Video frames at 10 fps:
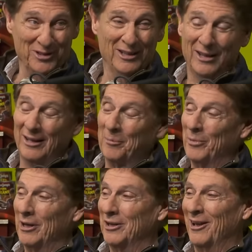Yeah,
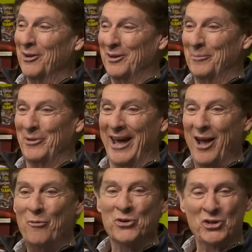but uh,
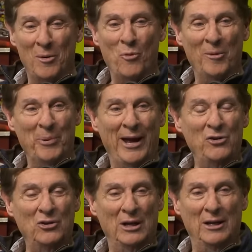Dale was somewhat
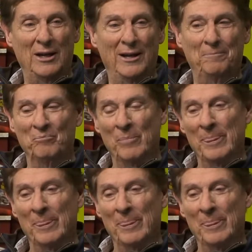patient, and and